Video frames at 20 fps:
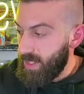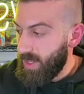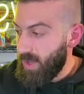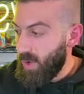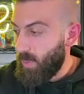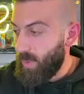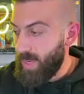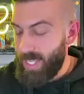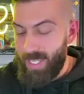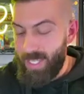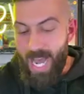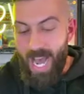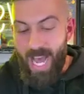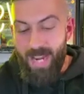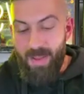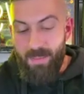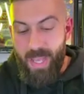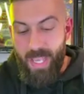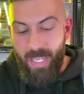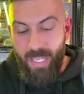We got
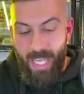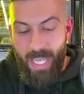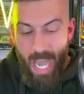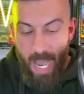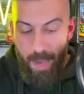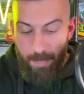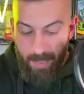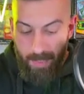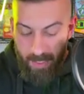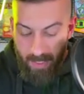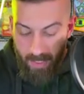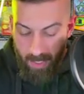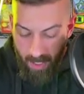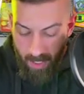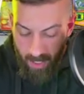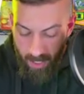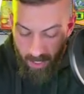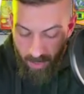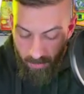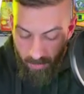to make it happen
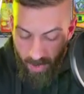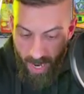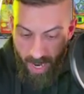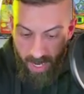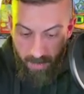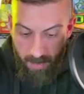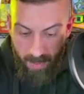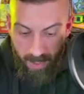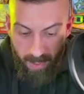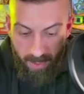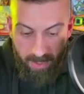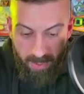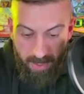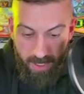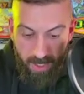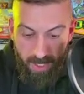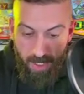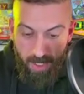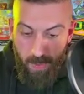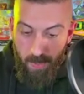for Annabelle.
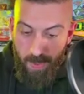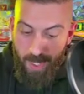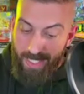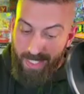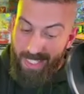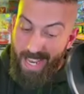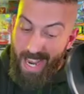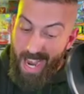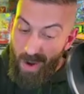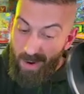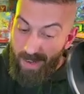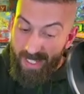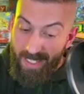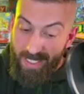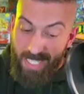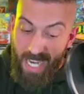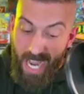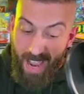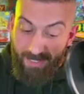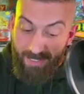We got the
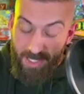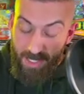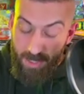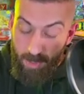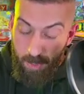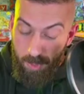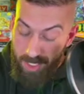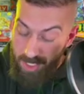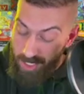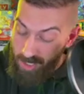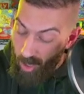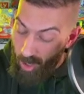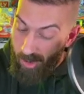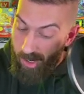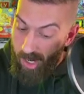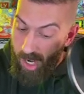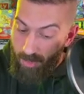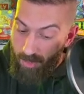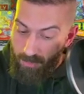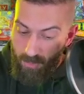Erica's Ivysaur. We're
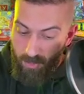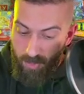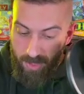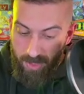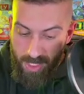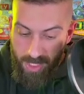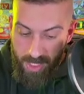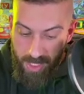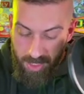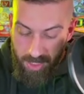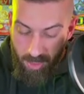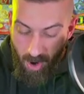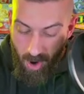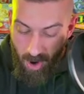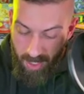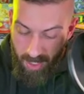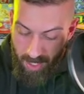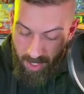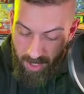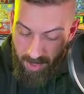starting off really strong
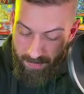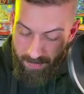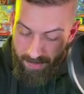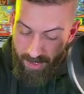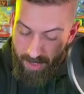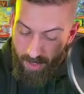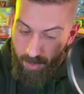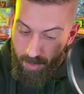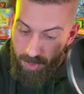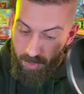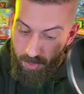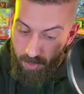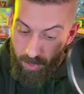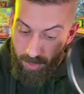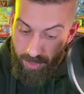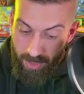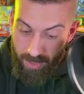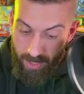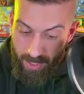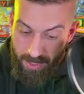here with a
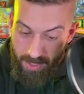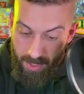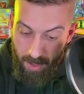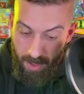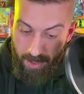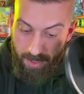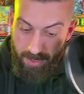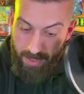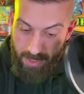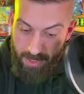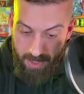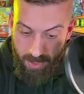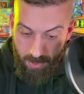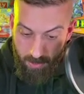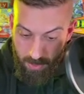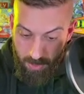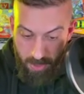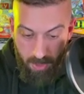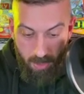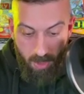really nice card. And this is a
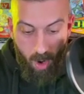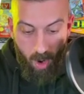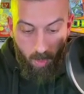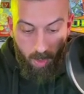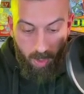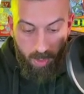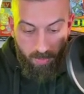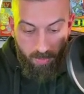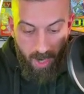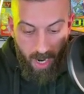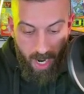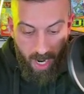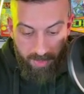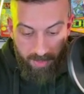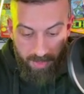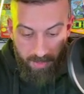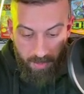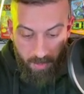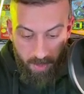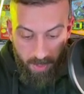really good artwork for
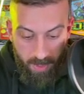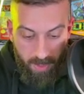Ivysaur.